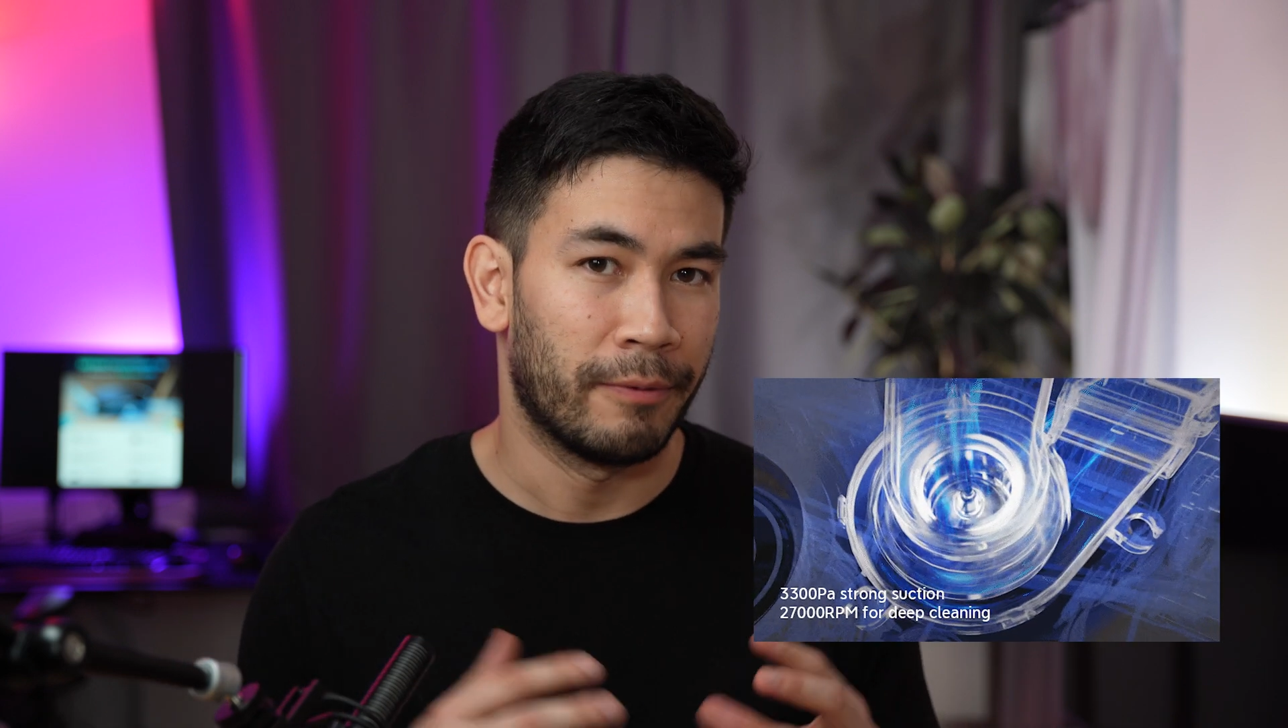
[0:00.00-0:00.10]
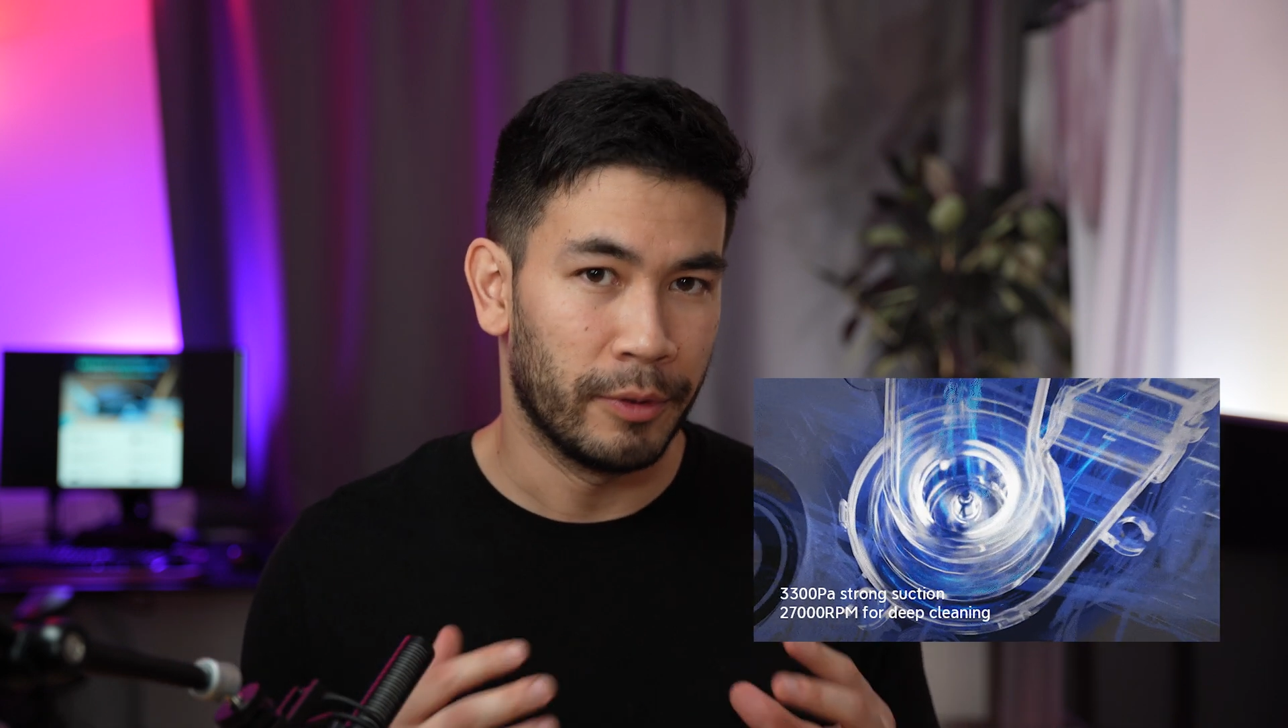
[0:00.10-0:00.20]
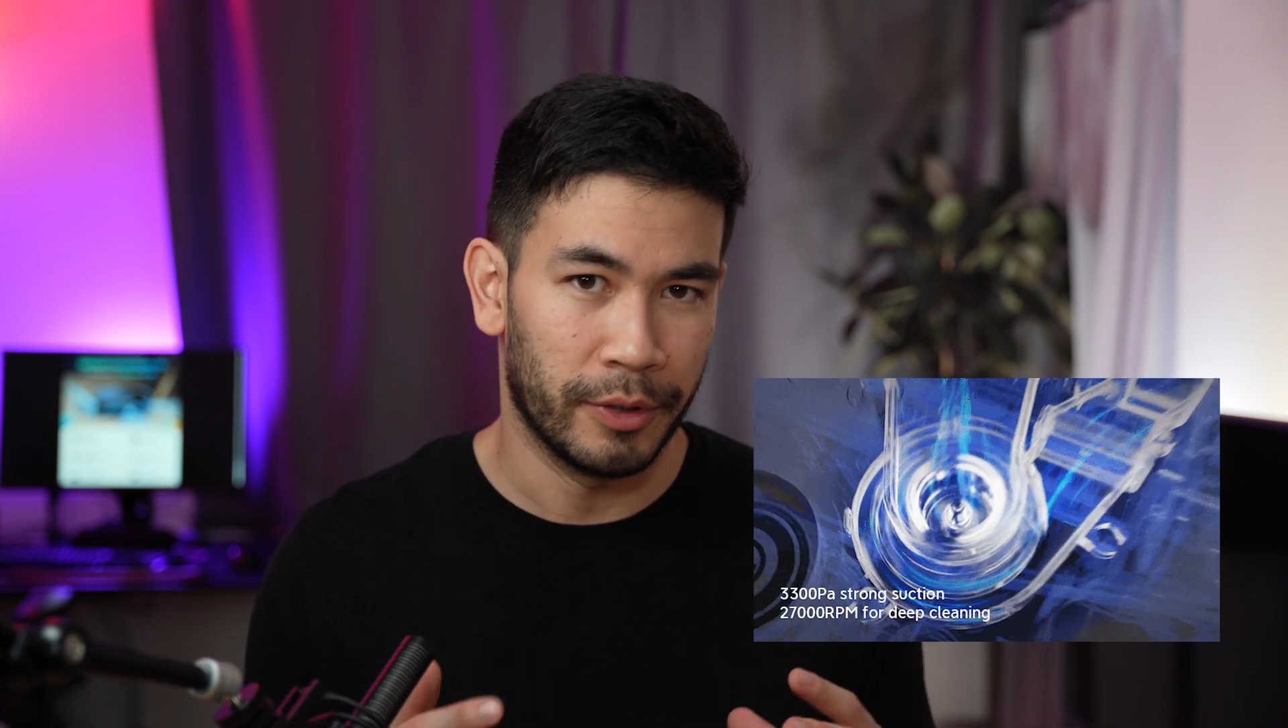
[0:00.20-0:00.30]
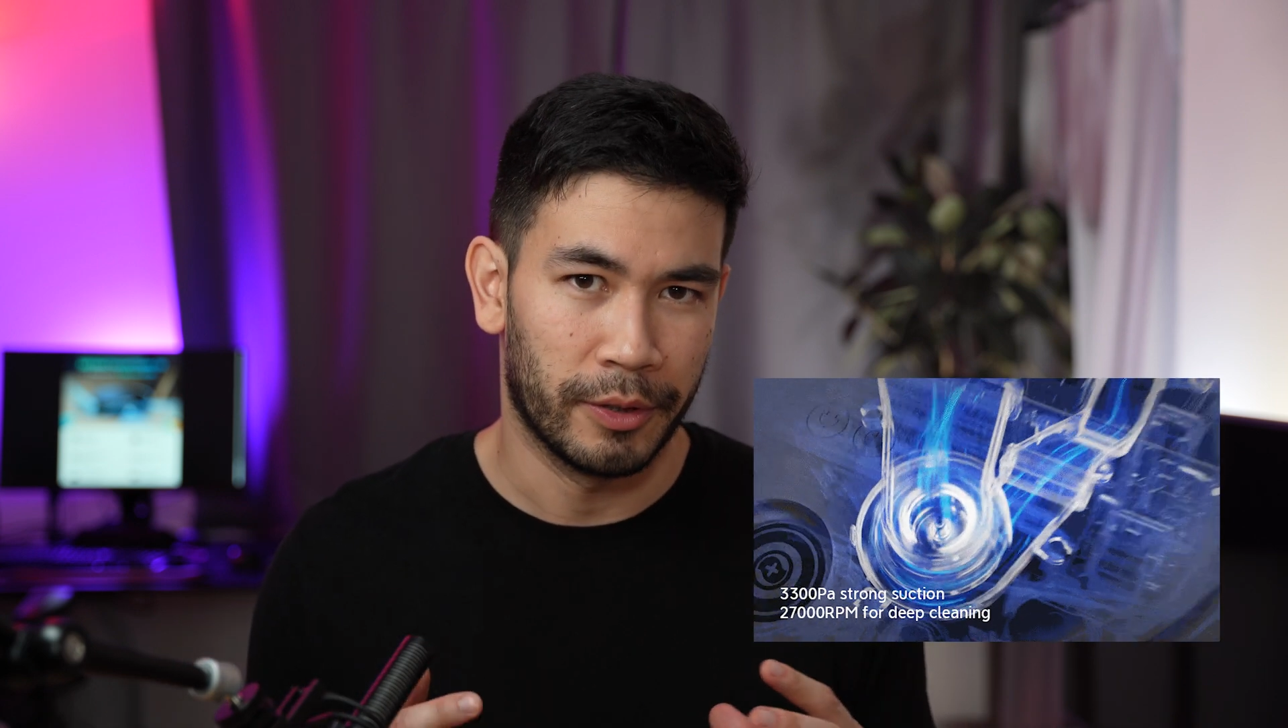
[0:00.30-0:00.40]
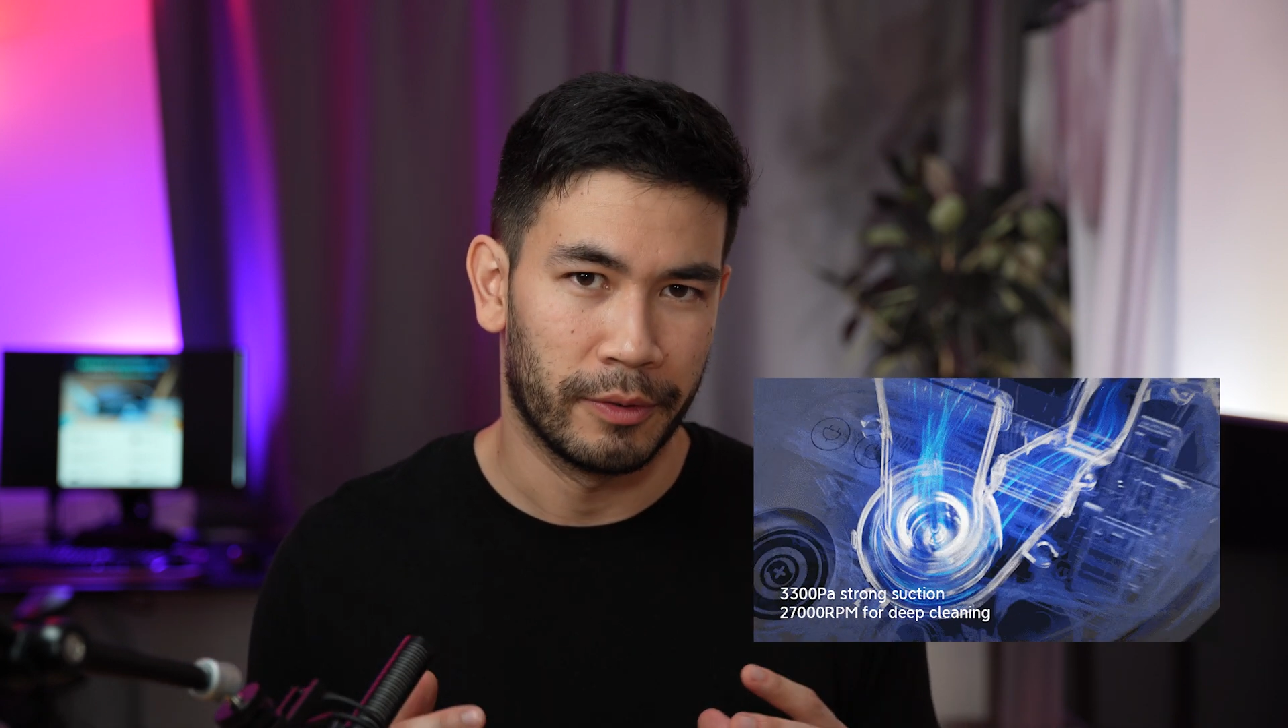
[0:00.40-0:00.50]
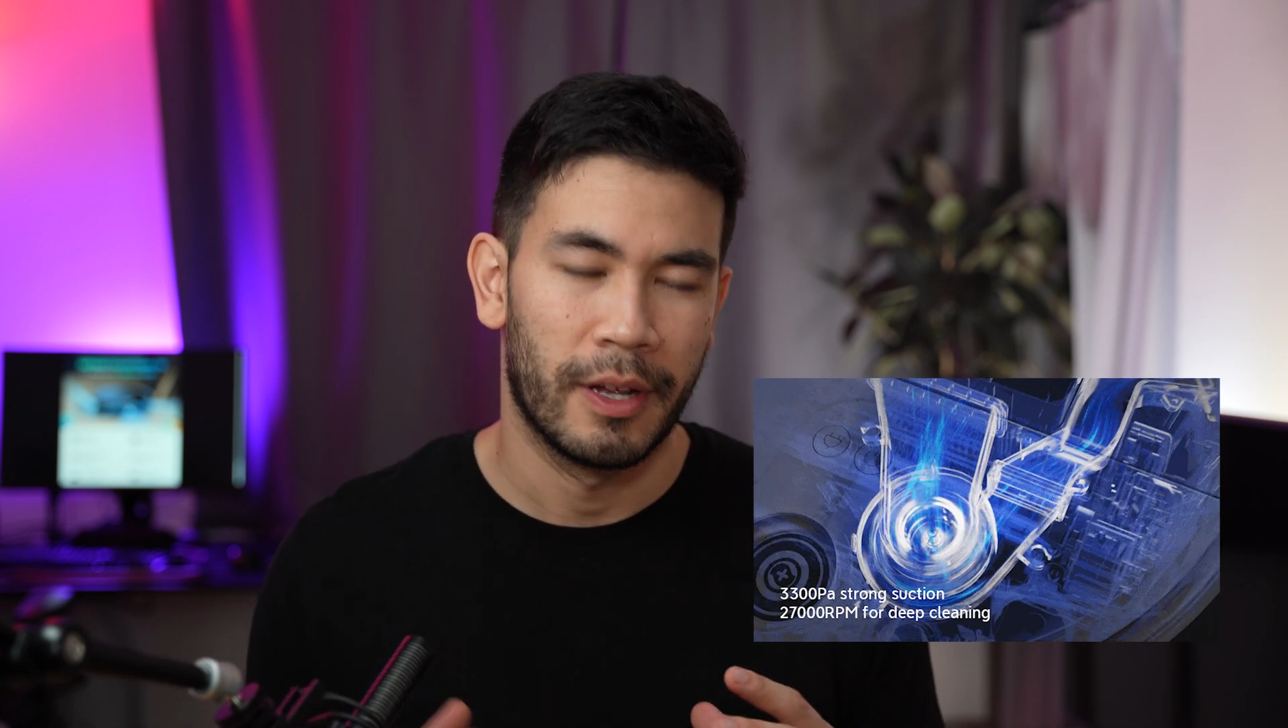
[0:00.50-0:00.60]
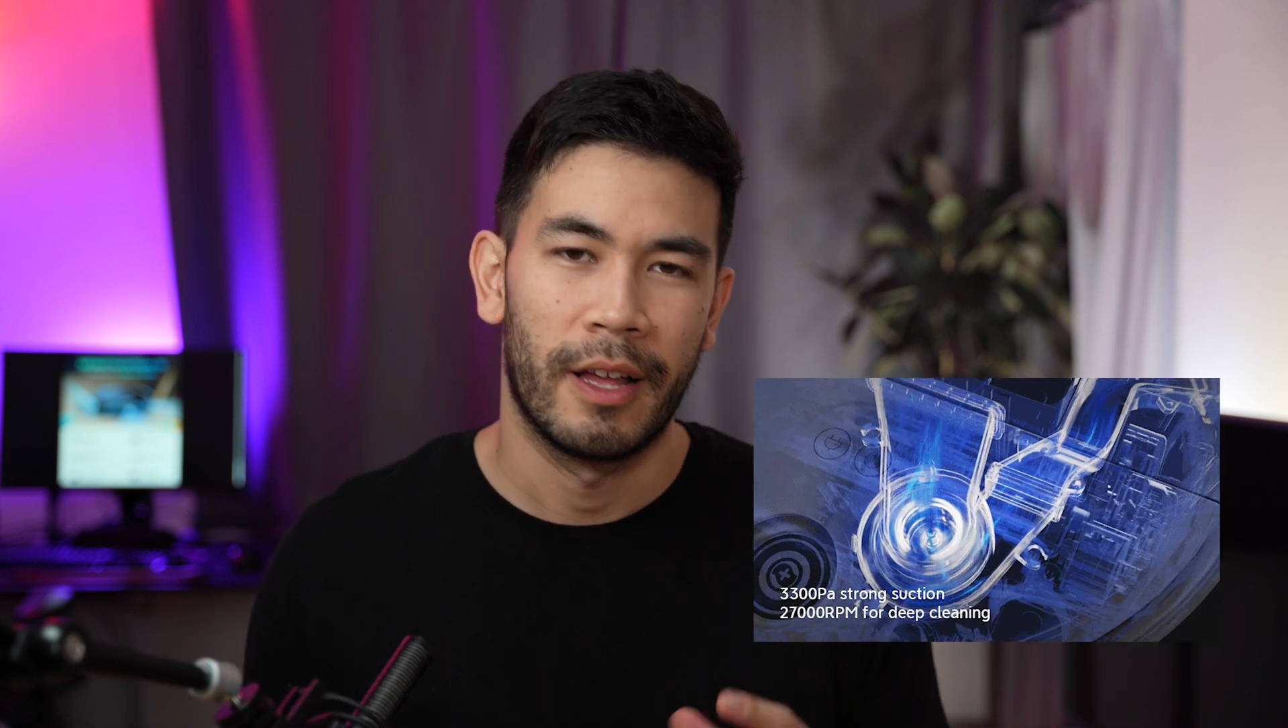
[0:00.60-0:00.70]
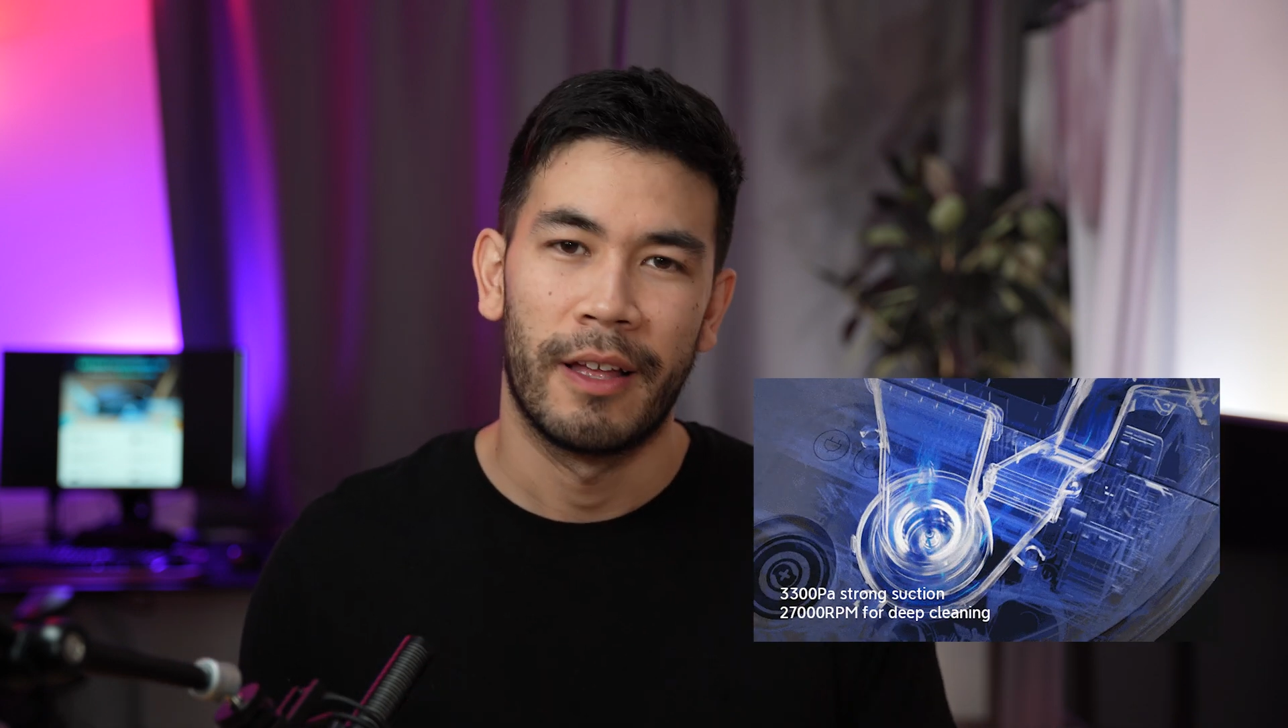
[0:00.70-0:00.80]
fool you.